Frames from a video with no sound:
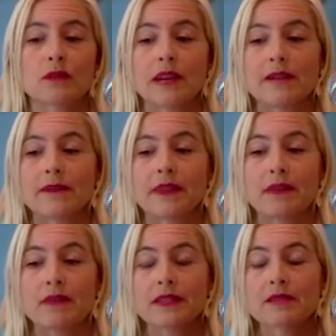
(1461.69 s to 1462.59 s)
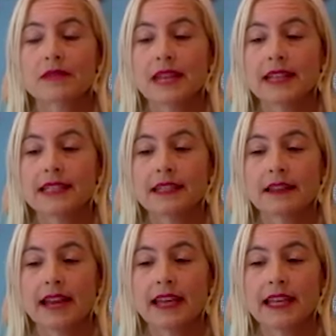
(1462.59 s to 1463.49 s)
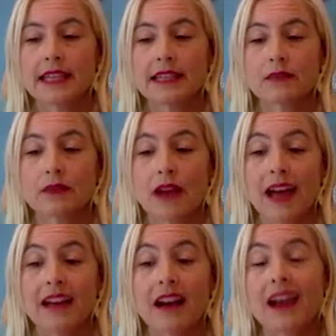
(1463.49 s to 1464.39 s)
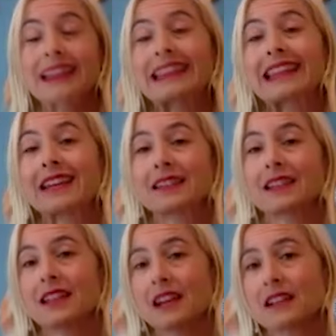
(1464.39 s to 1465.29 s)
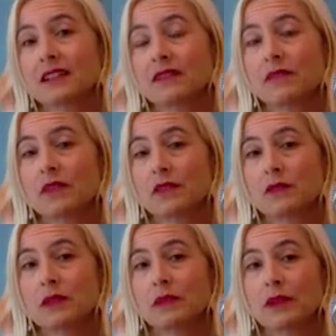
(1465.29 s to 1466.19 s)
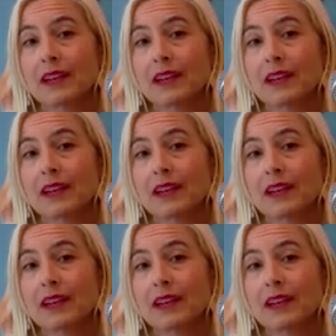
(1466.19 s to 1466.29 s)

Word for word: but the threesomes that I didn't like is I got less connected from those people.